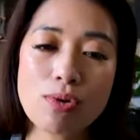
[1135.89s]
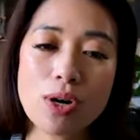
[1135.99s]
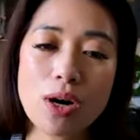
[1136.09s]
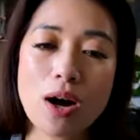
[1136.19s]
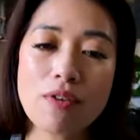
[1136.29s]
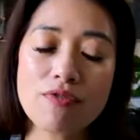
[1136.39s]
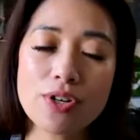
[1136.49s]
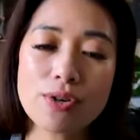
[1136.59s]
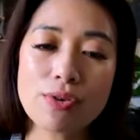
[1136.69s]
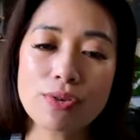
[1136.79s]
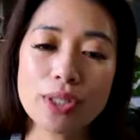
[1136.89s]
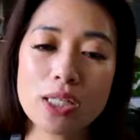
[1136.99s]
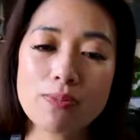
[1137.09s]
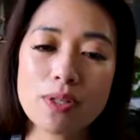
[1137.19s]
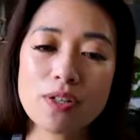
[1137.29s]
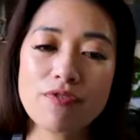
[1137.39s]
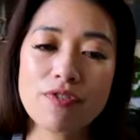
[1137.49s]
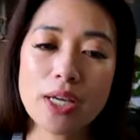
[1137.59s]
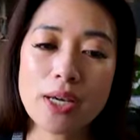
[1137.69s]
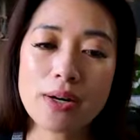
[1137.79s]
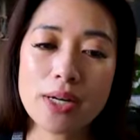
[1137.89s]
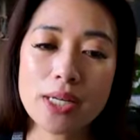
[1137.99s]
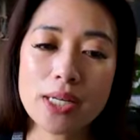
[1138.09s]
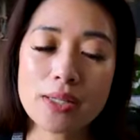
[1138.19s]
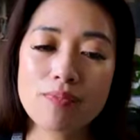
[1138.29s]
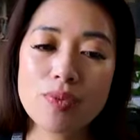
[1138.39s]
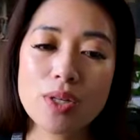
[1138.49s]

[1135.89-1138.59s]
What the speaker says: or offered only in specific areas.